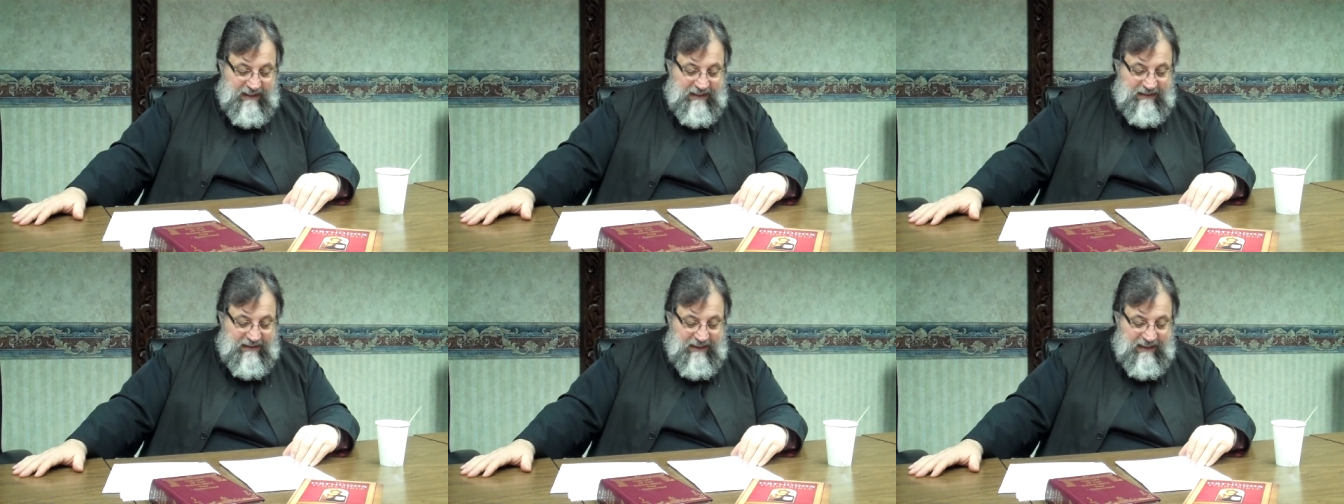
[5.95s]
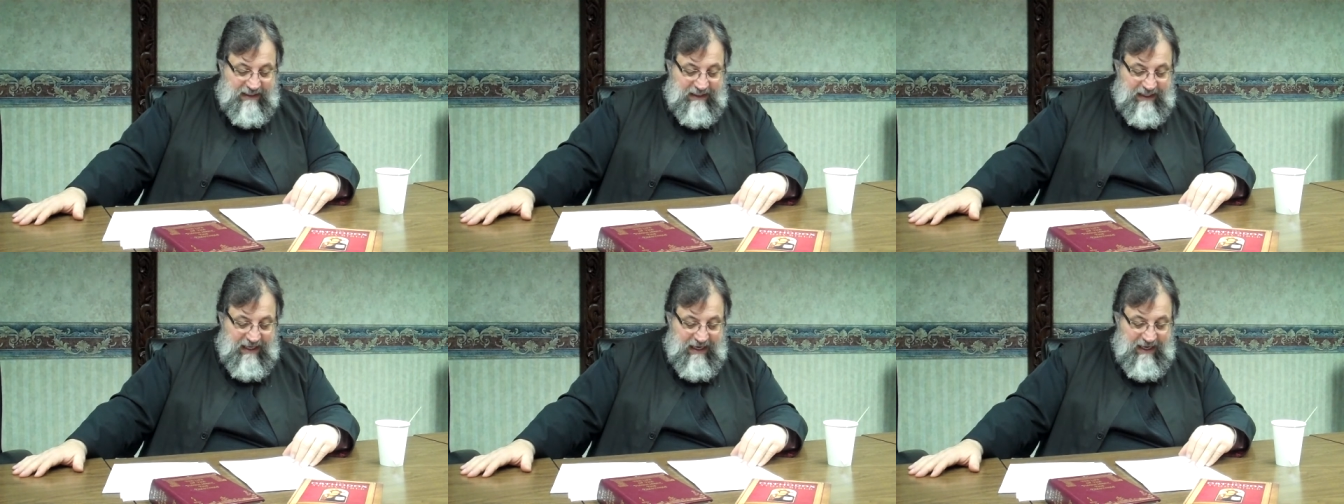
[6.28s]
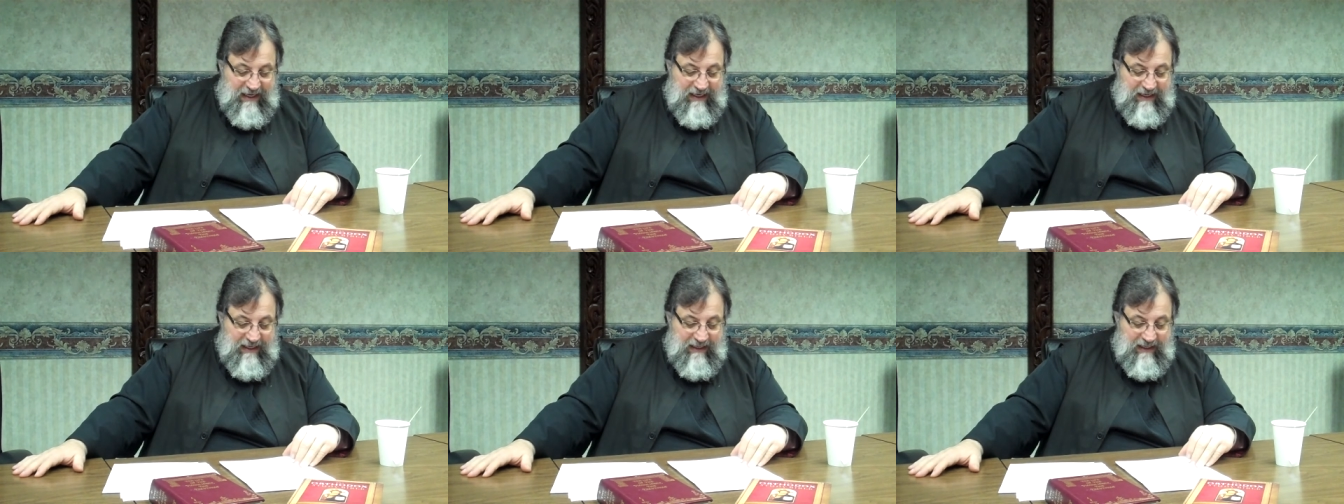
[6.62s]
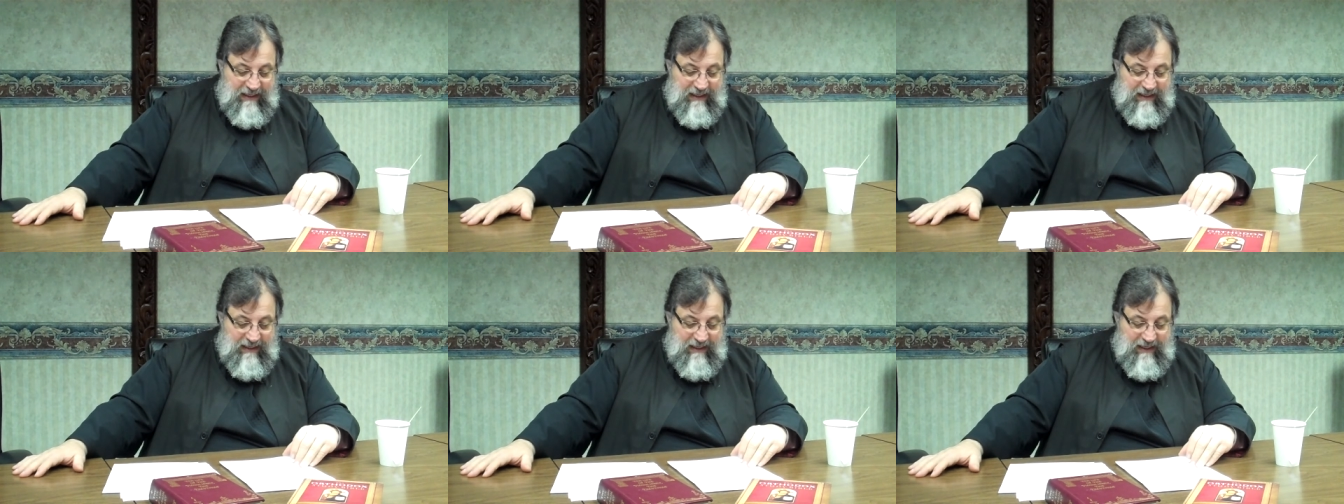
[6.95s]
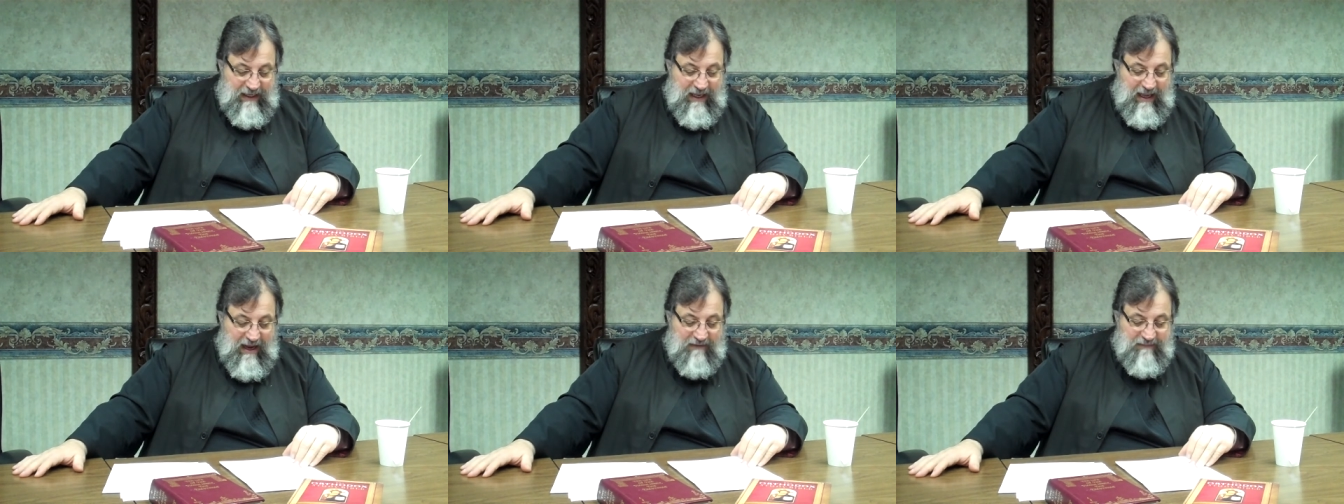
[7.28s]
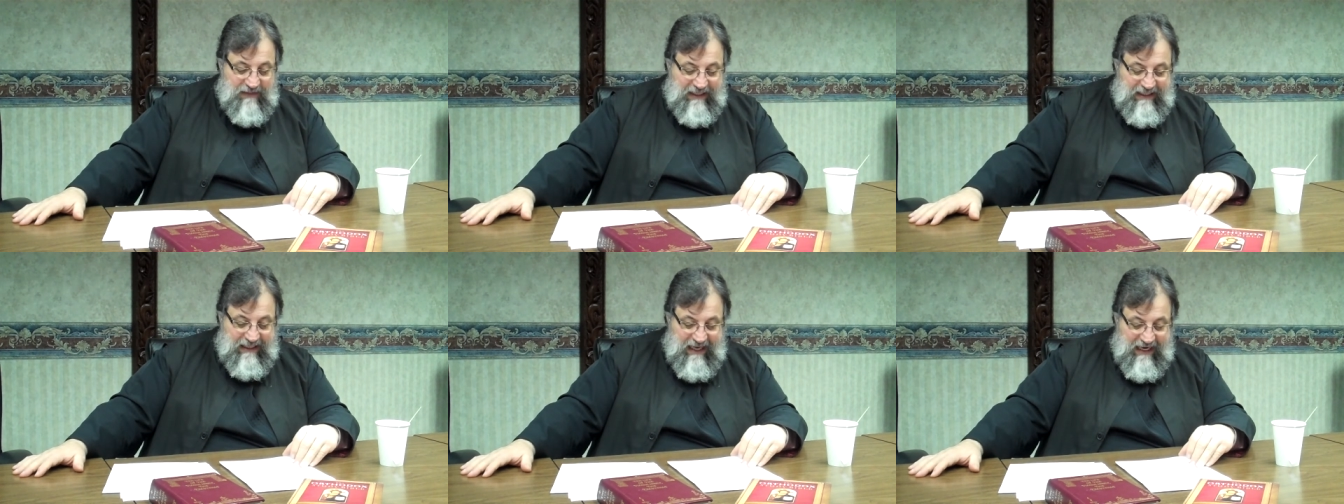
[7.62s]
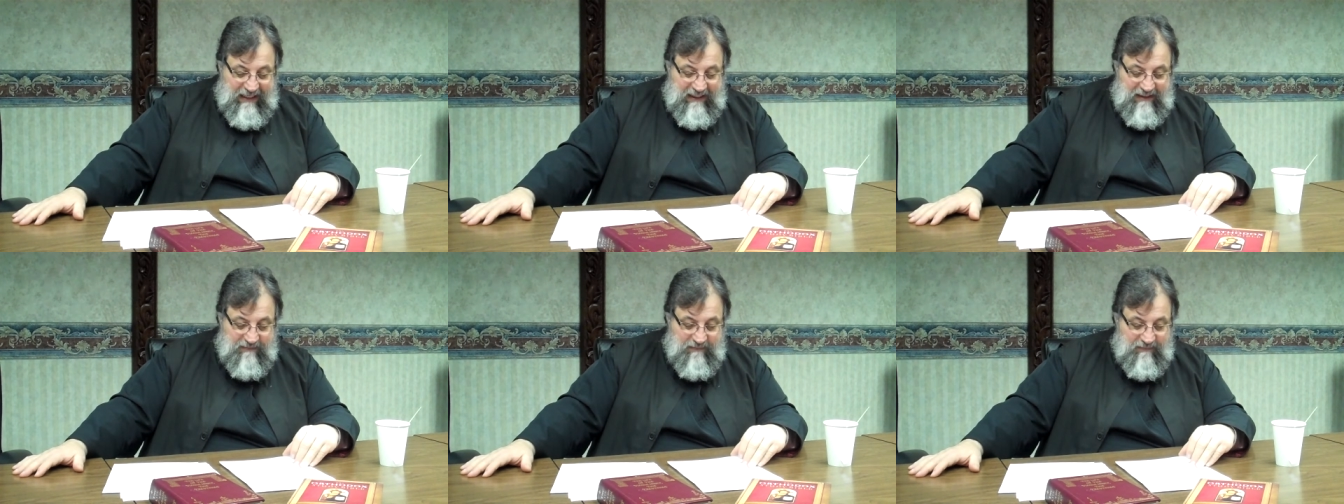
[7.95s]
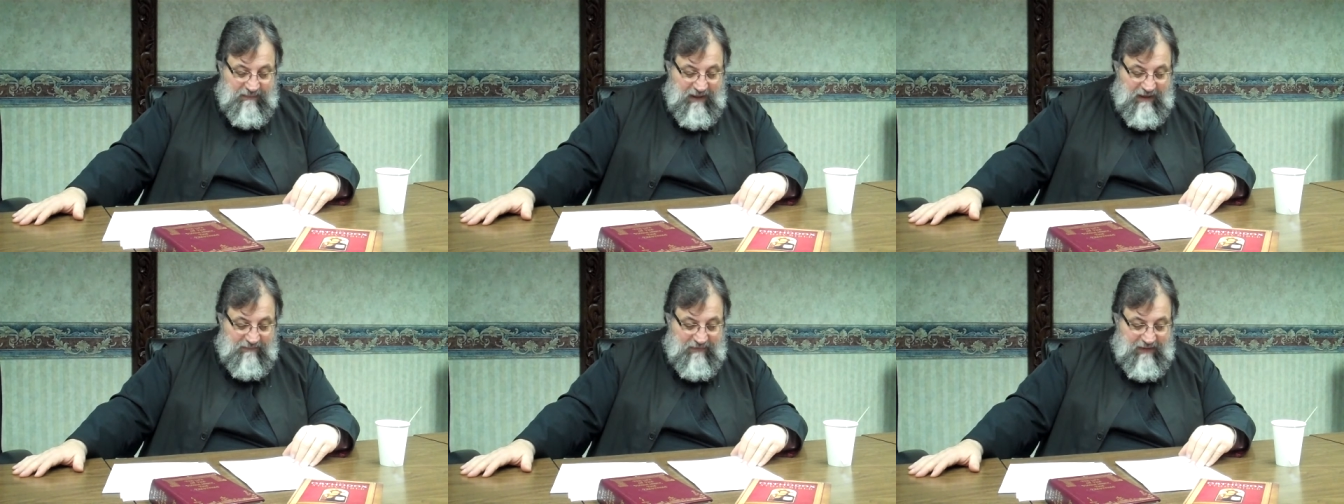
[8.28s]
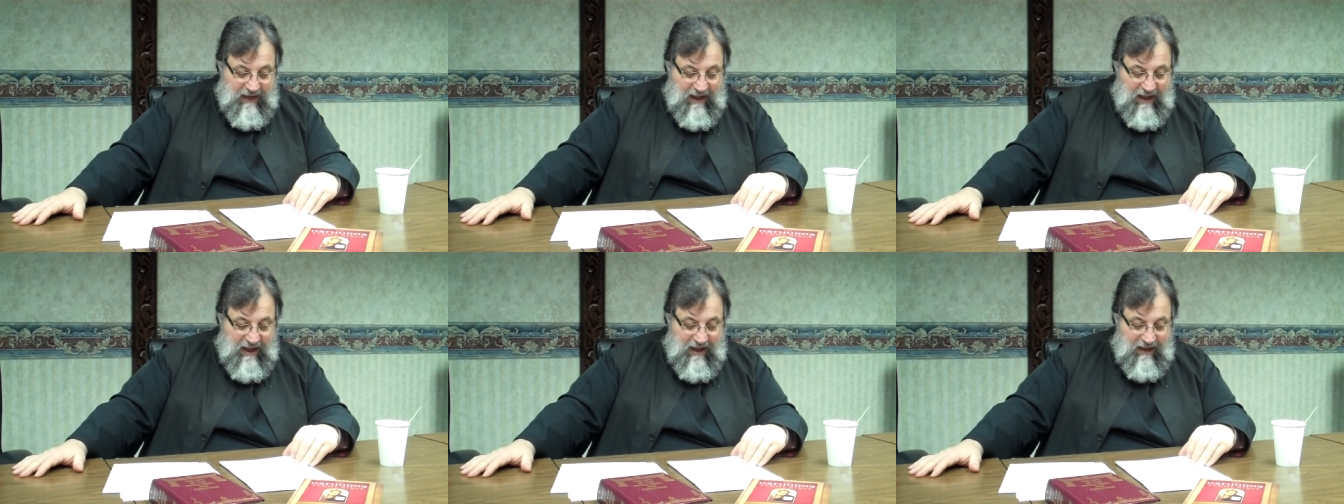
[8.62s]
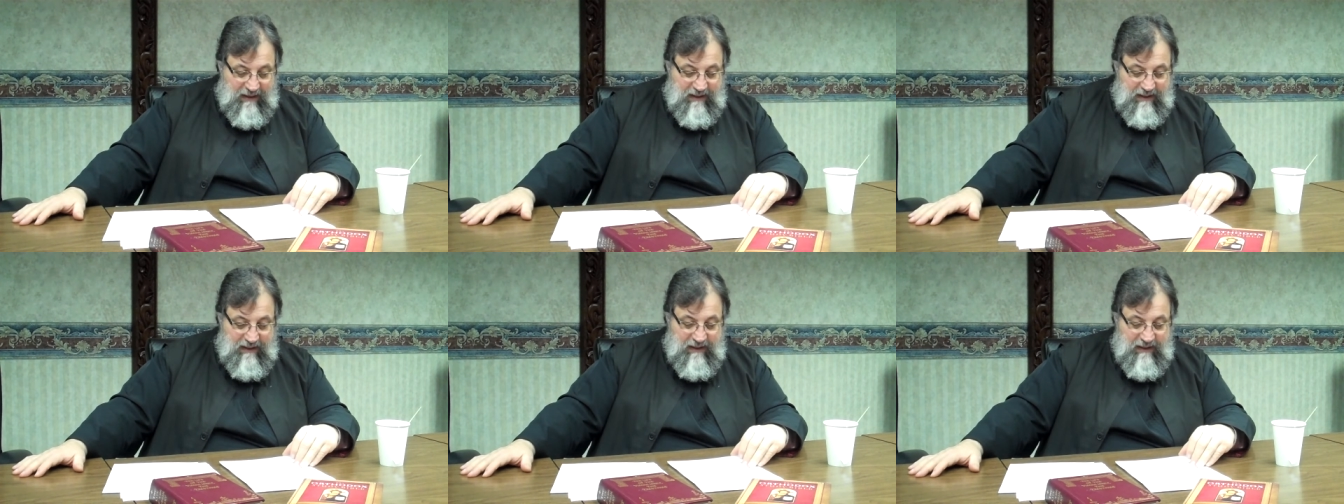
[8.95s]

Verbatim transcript: is the king of the kingdom of God.